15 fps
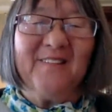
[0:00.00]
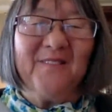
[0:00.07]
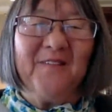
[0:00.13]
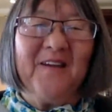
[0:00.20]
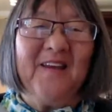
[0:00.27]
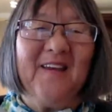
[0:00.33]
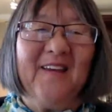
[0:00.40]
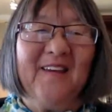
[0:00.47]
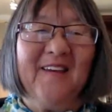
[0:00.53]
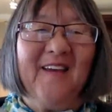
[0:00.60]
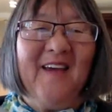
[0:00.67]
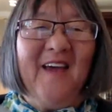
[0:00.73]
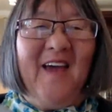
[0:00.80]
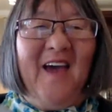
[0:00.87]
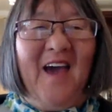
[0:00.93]

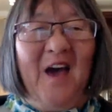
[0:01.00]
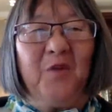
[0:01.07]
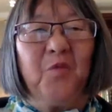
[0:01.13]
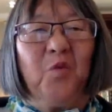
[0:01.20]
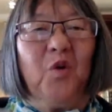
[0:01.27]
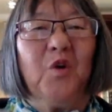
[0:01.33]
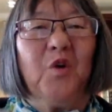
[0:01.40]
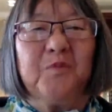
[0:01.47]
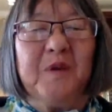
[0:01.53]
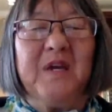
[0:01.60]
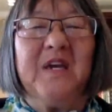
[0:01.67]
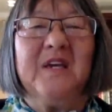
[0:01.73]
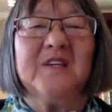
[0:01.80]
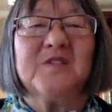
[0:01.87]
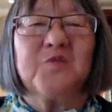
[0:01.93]
we had world
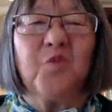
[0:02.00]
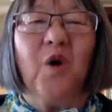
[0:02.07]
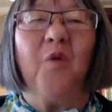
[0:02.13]
peace,